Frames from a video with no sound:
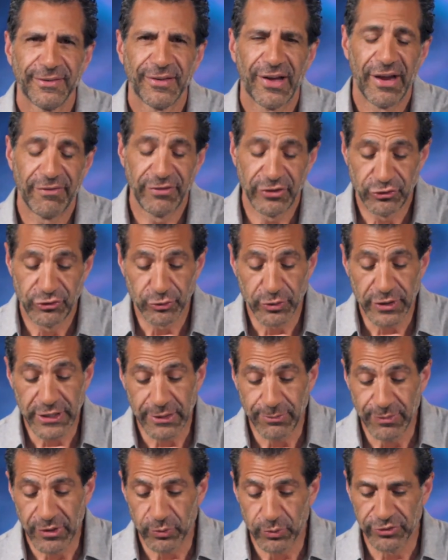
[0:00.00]
I have a
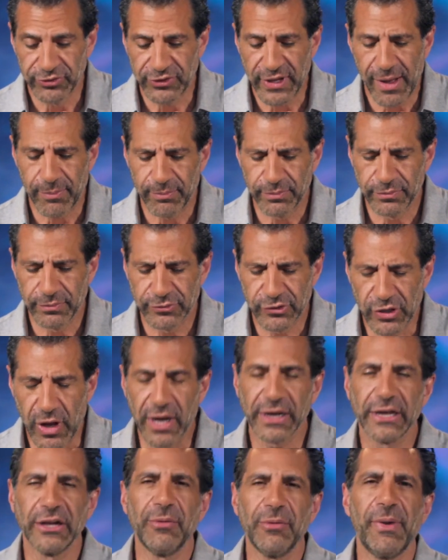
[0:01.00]
dream that we'll stop
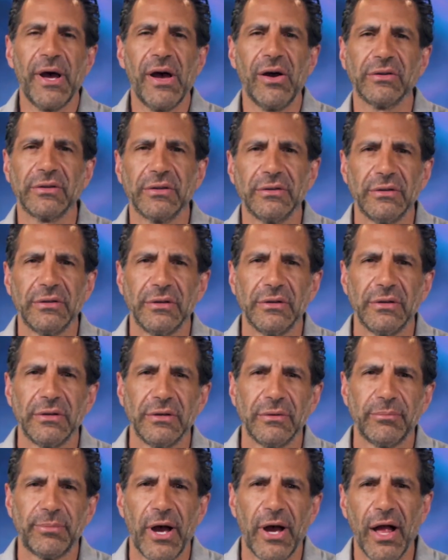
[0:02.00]
talking about
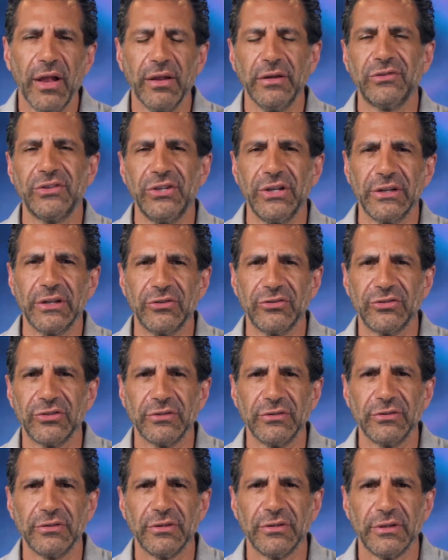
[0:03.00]
politics
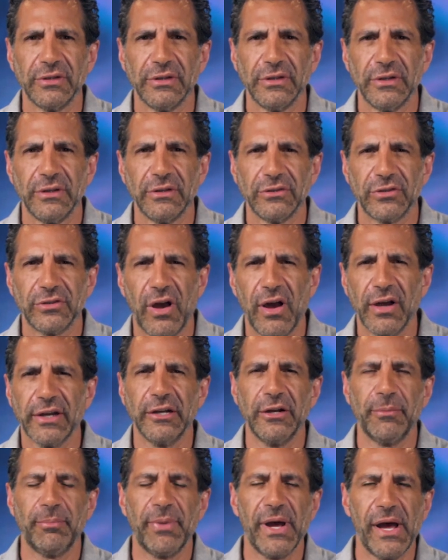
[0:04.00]
and
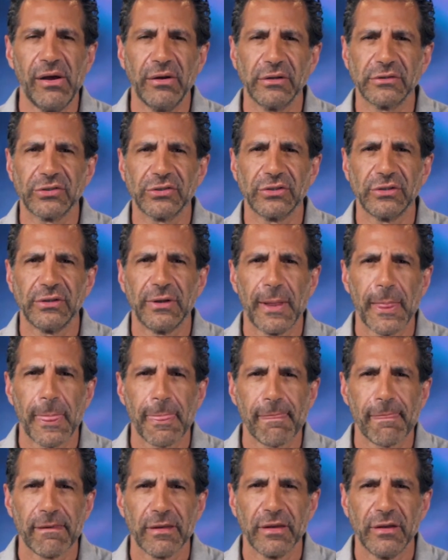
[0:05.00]
talking about
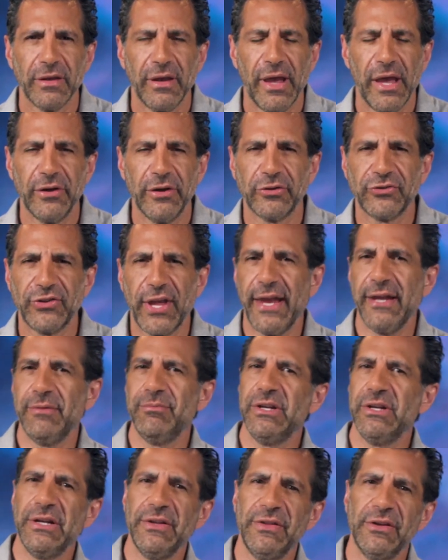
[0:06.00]

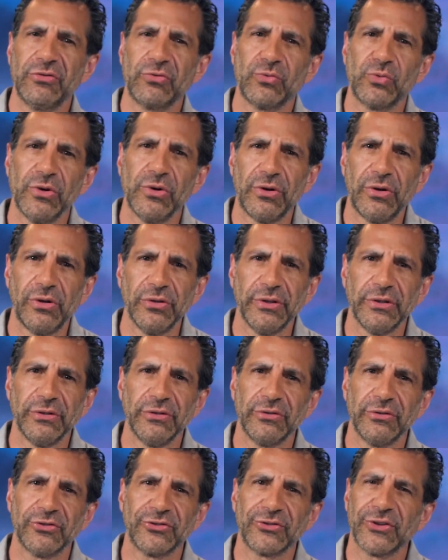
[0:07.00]
entertainment in this world
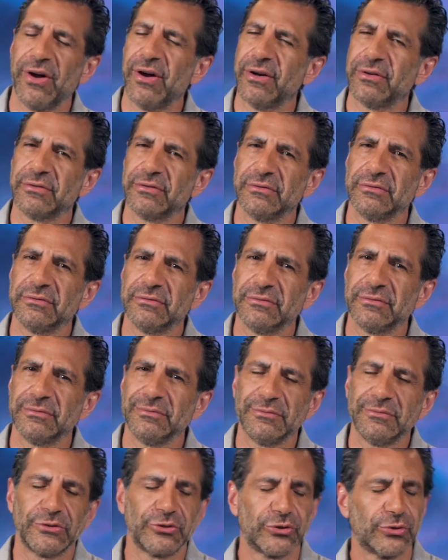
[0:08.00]
and start
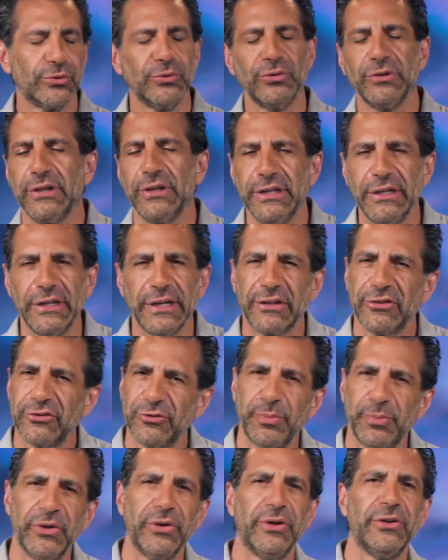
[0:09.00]
truly
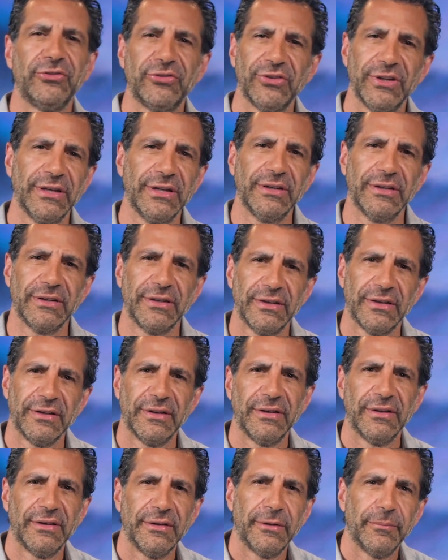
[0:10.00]
experiencing
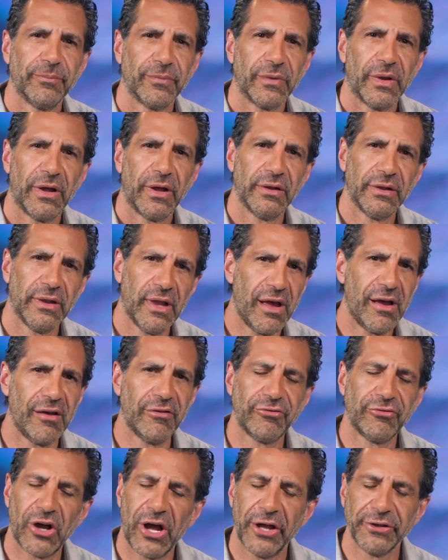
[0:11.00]
a
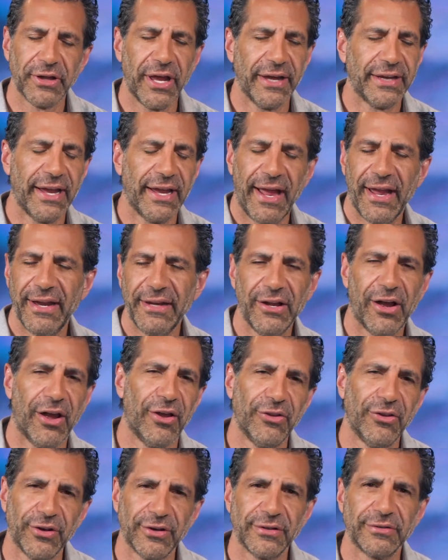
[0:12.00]
love unlike any
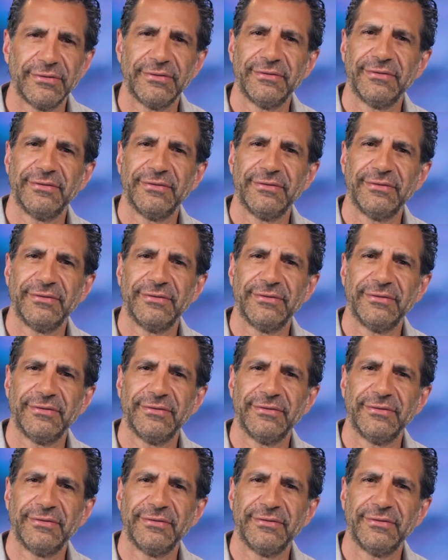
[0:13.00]
other.